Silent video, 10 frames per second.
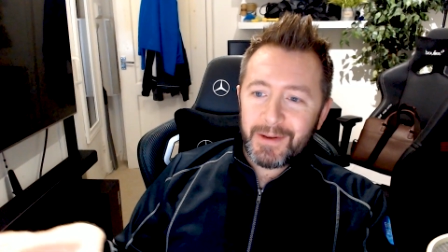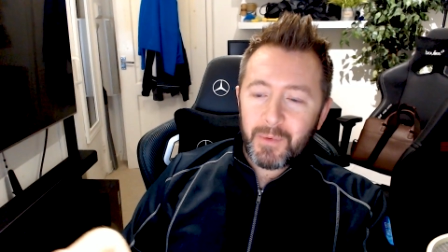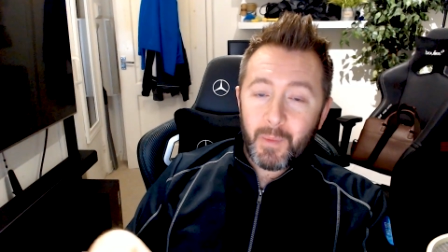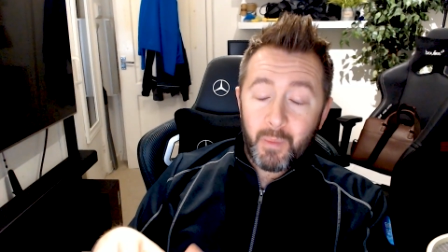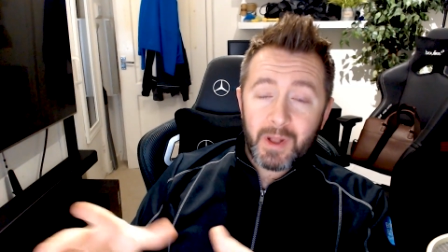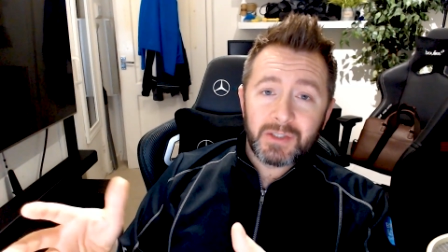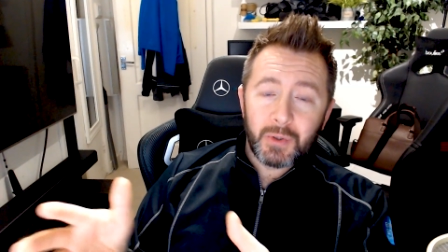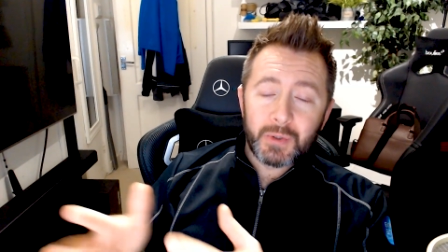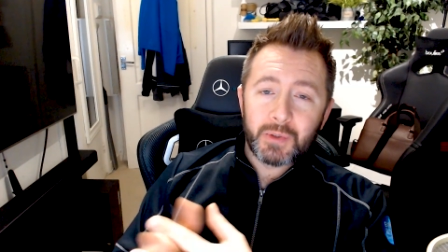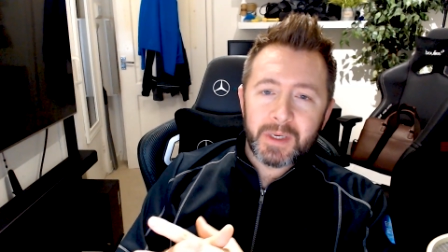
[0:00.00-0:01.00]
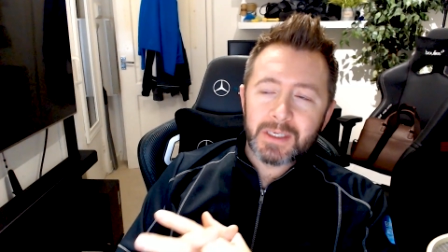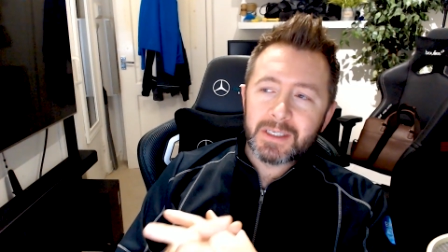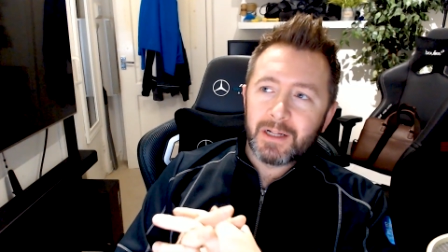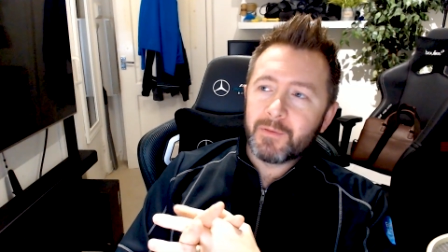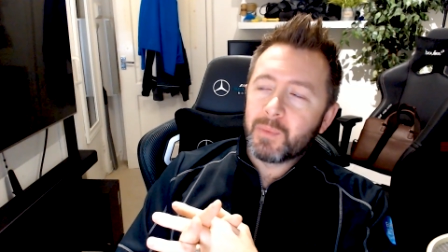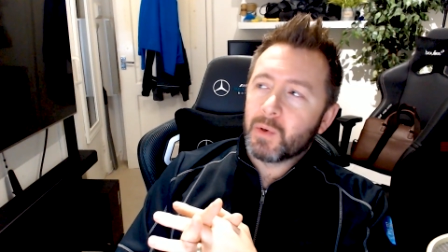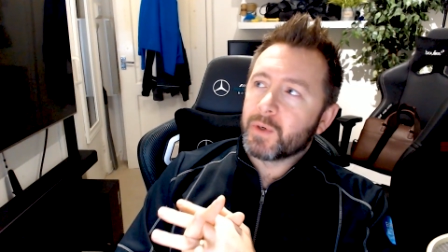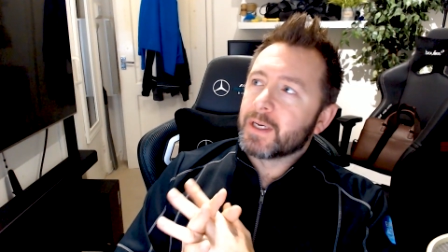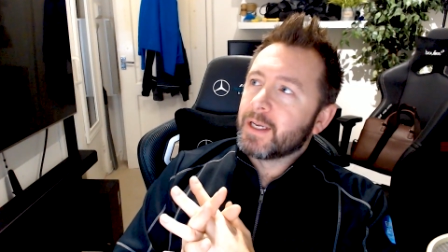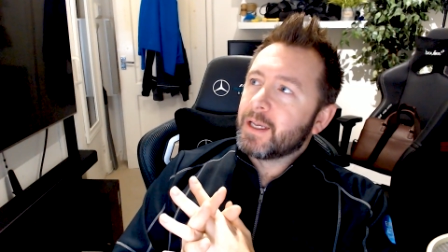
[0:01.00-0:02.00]
Whilst also being
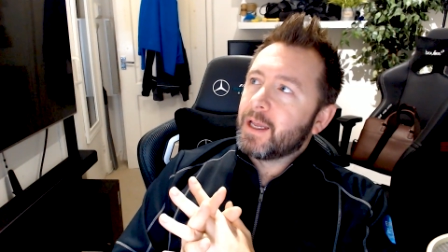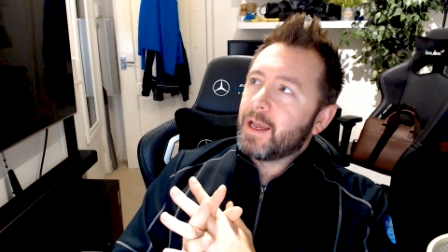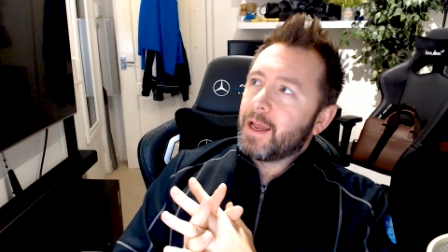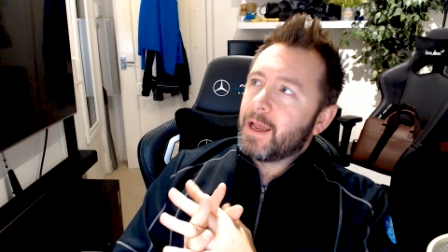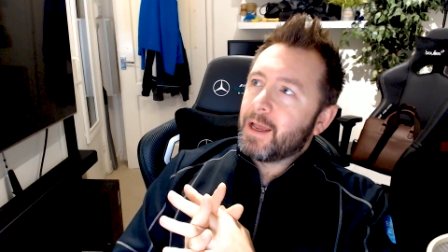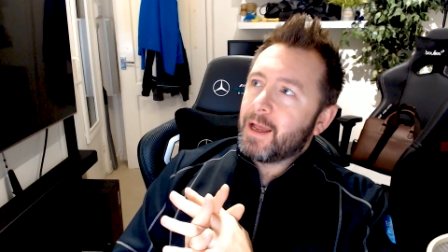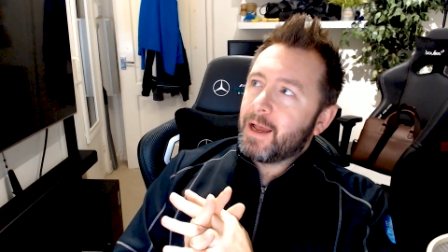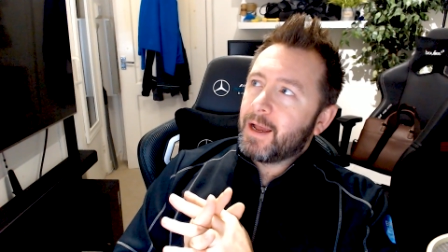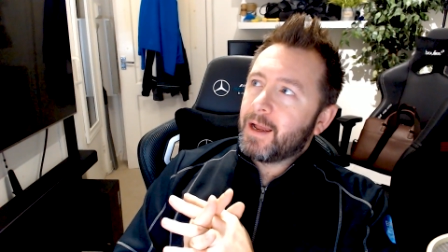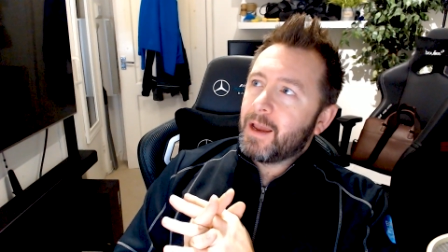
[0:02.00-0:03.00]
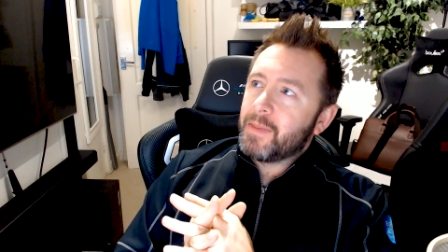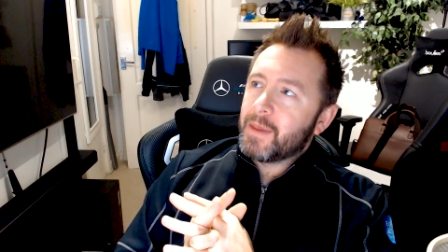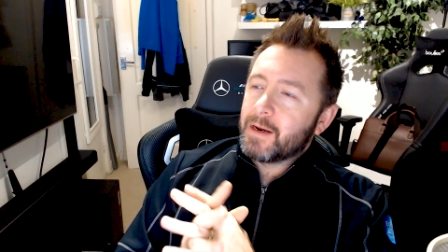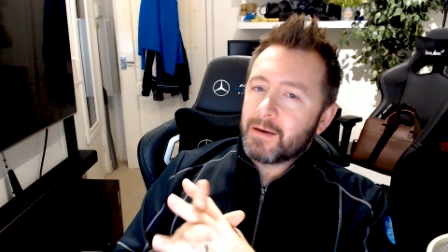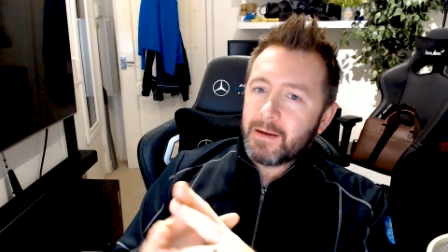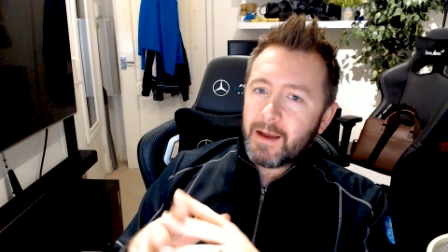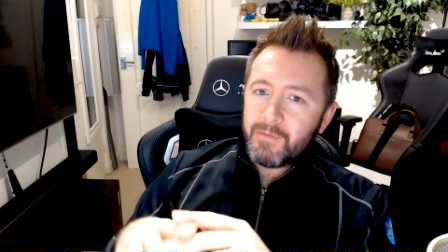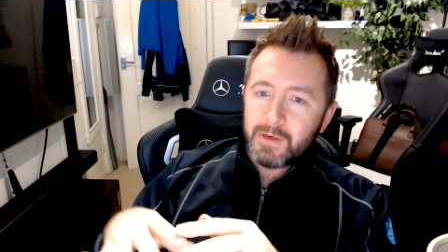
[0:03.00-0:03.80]
self-employed, and then